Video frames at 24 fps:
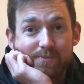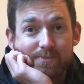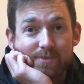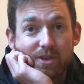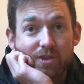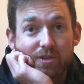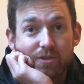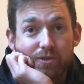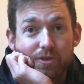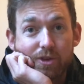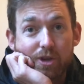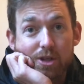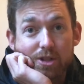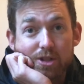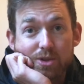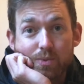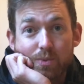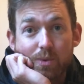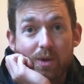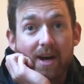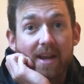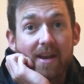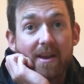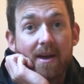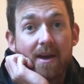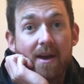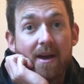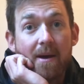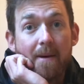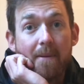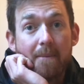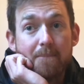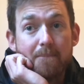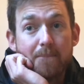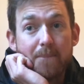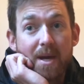The first one
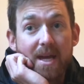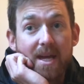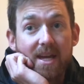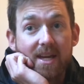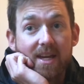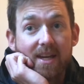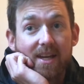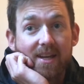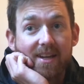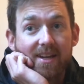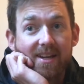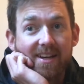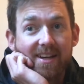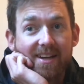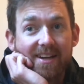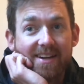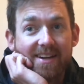being,